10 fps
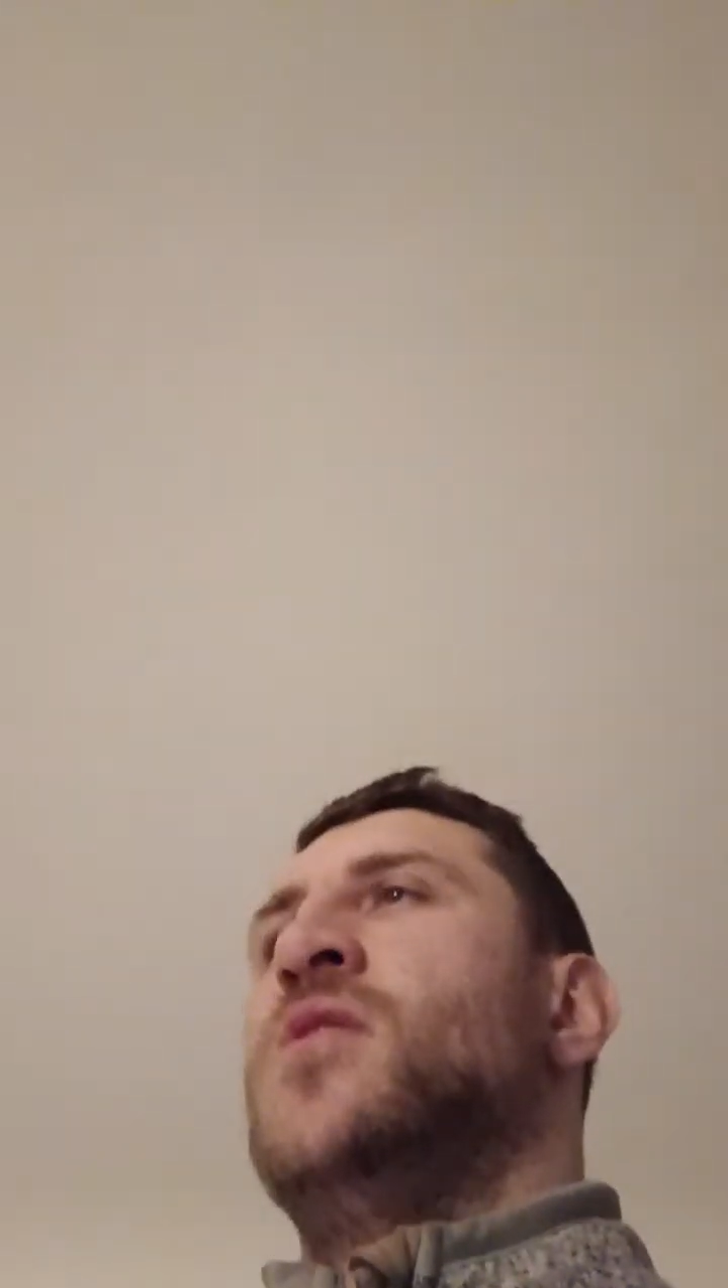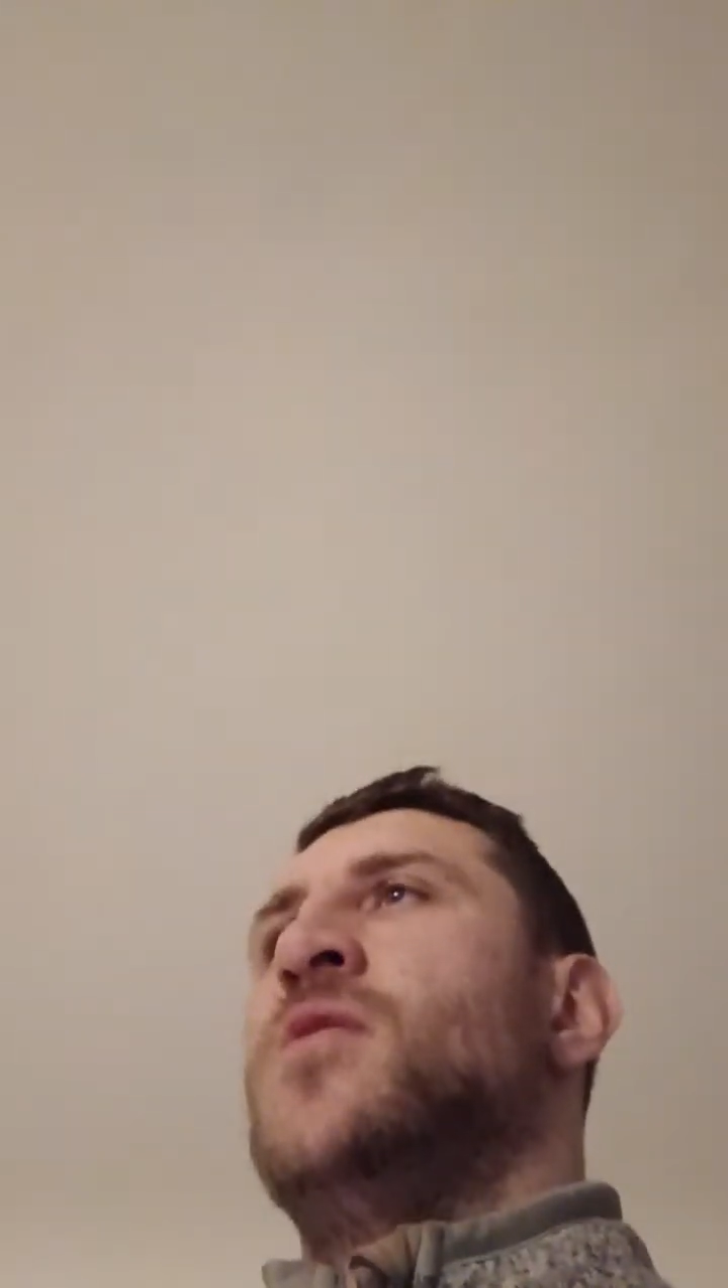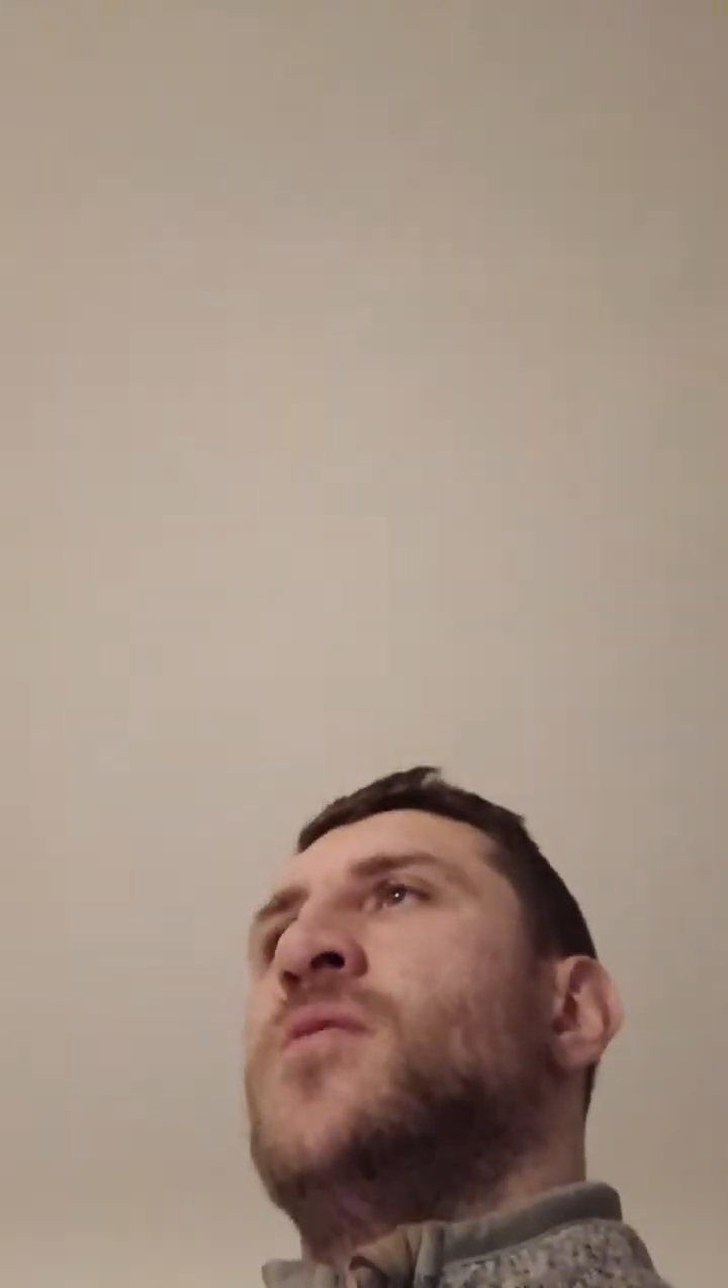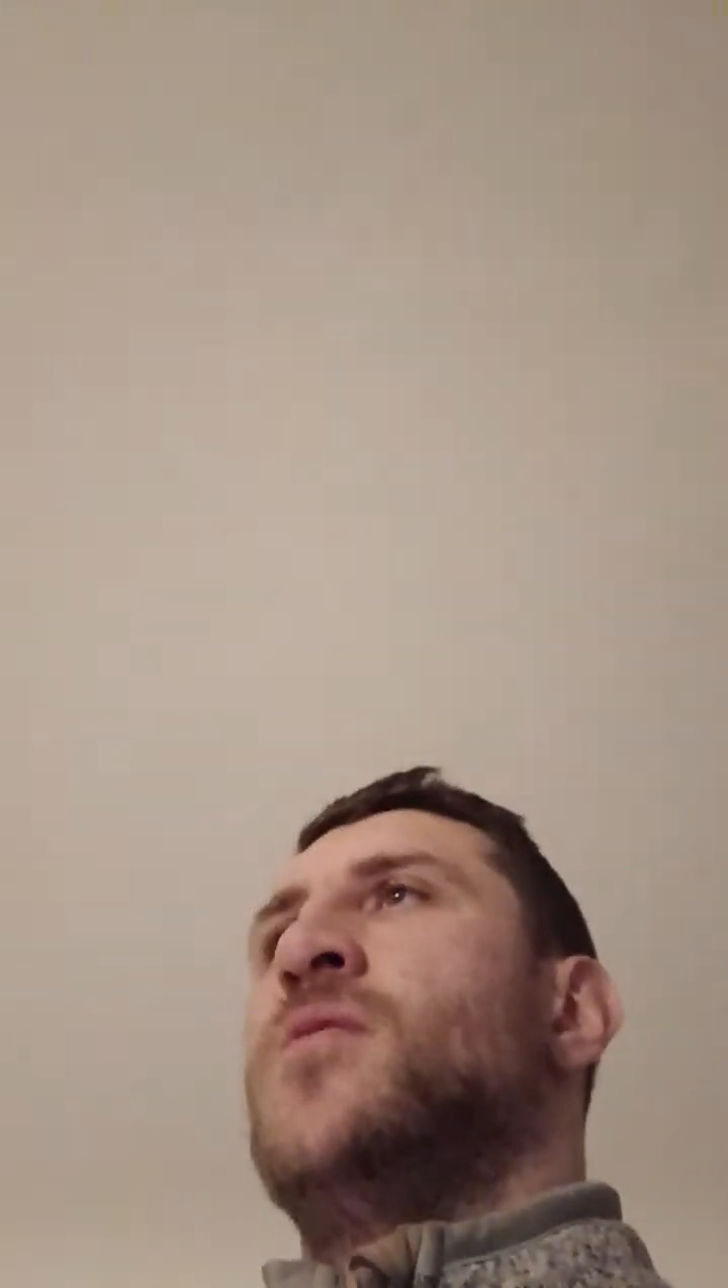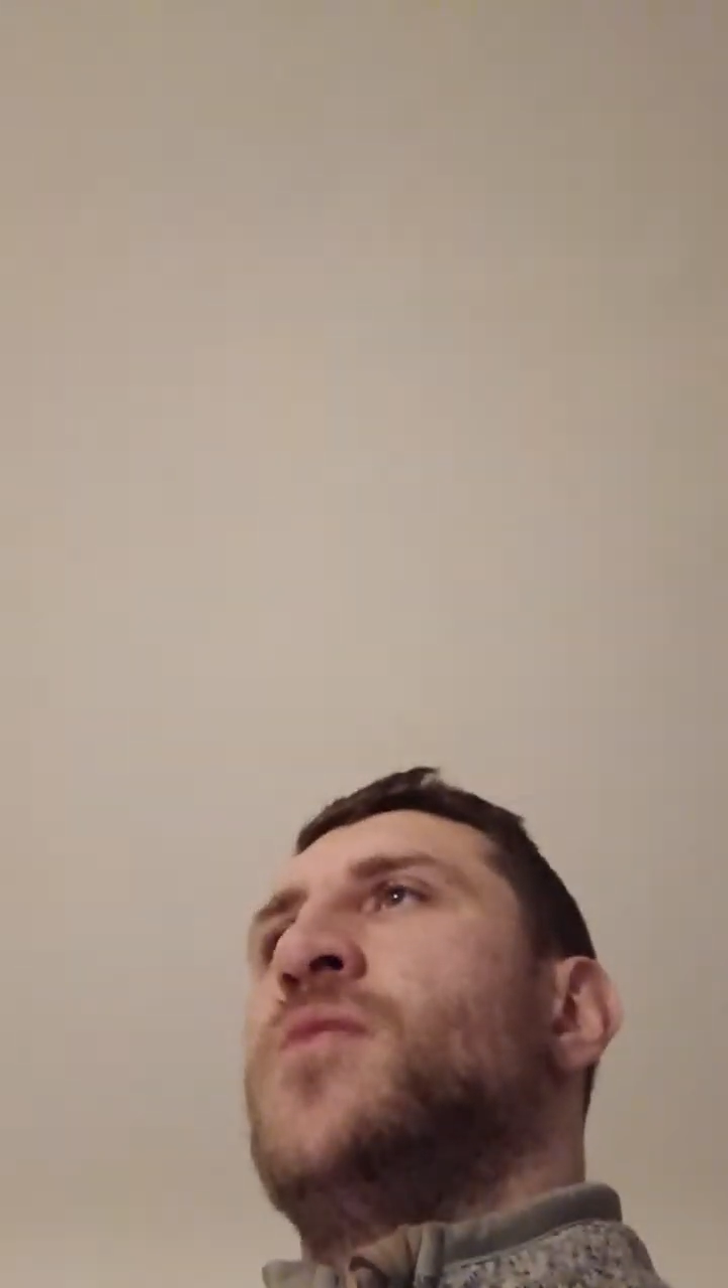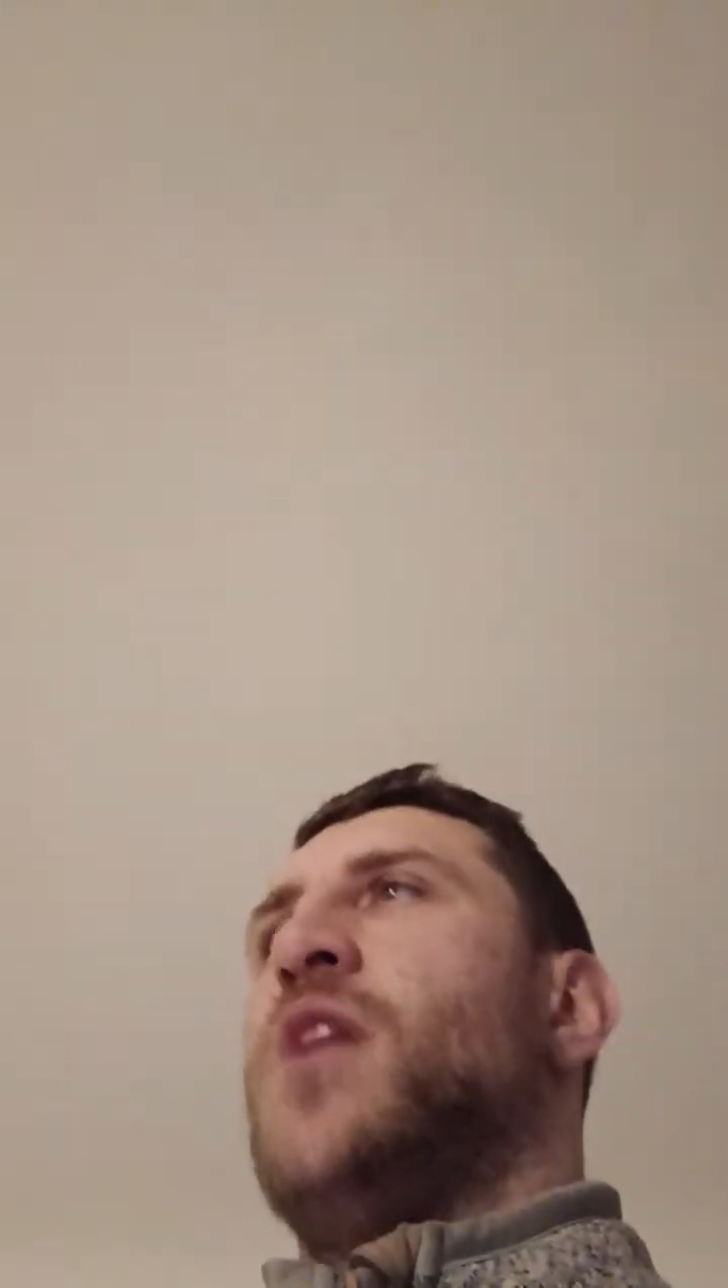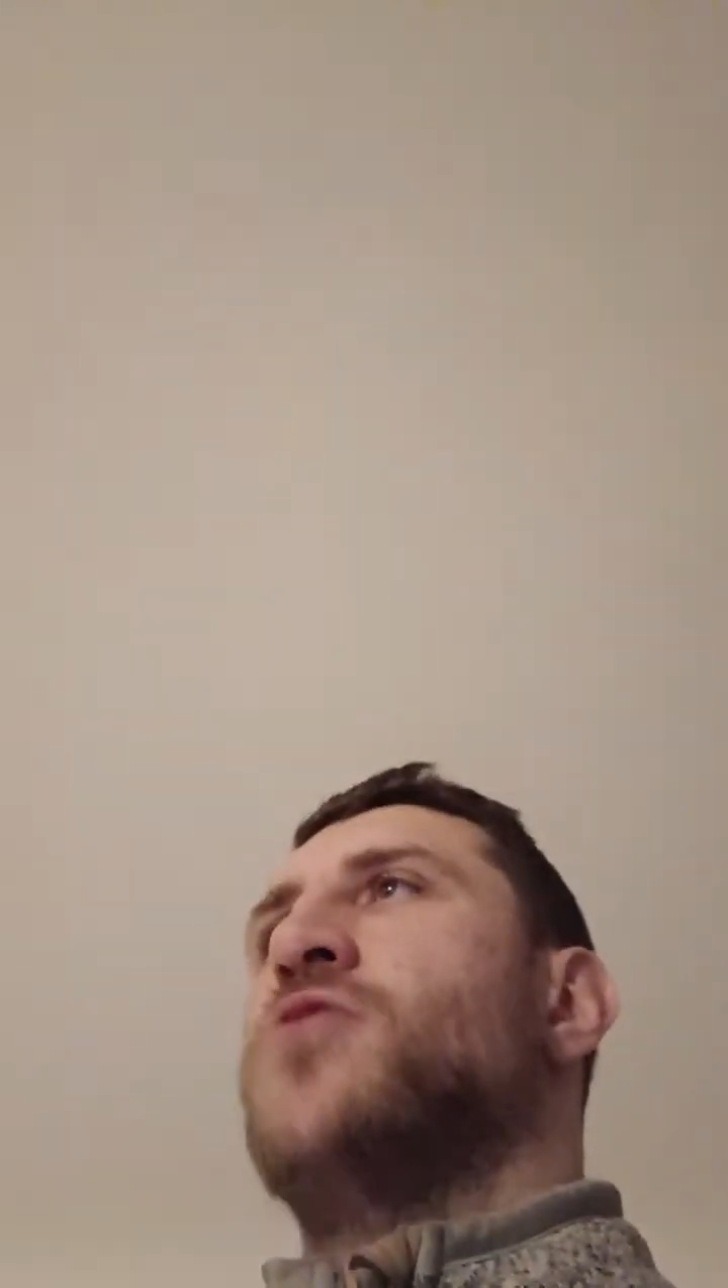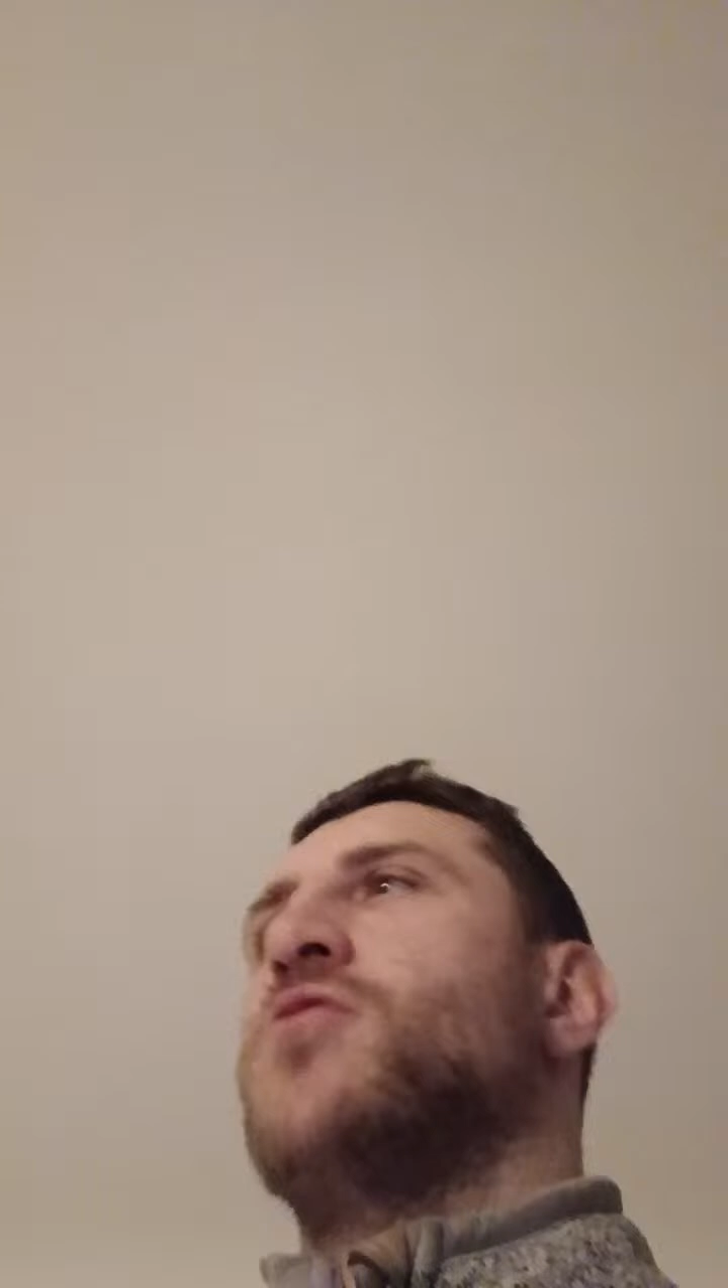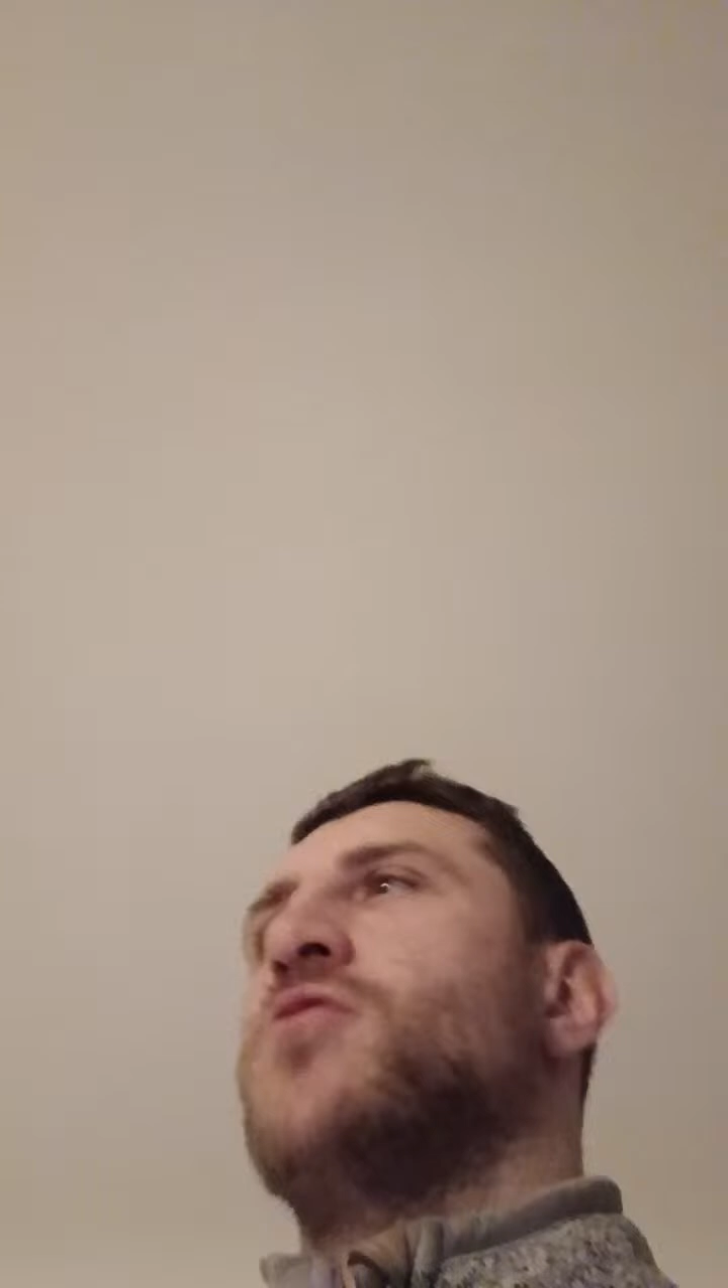I was wondering